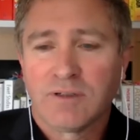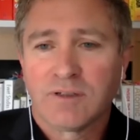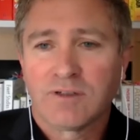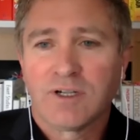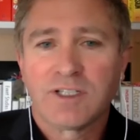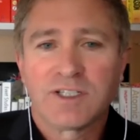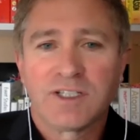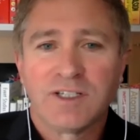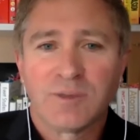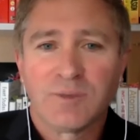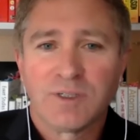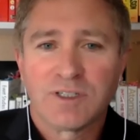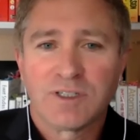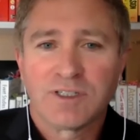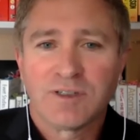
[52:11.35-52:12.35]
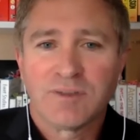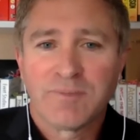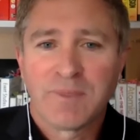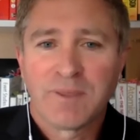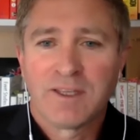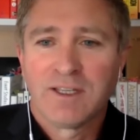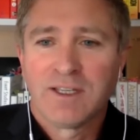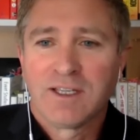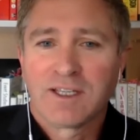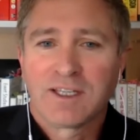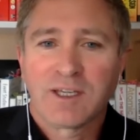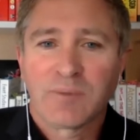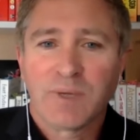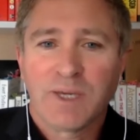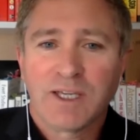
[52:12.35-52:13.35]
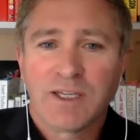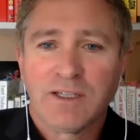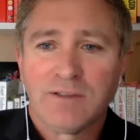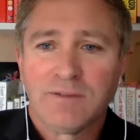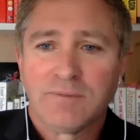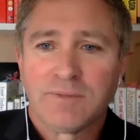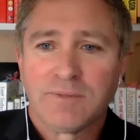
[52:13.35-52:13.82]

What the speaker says: A great sentiment to kick back in.